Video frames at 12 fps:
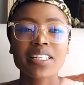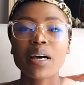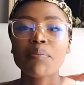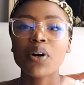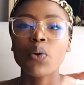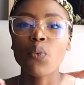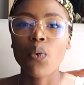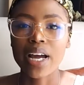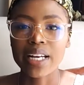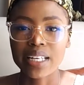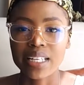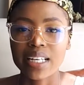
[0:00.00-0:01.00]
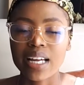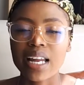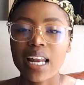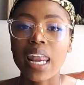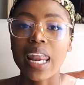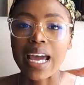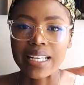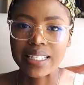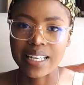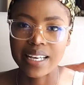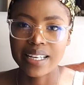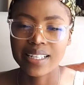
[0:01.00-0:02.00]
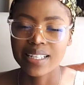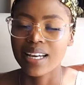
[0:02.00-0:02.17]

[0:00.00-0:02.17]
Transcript: number 1, lighting.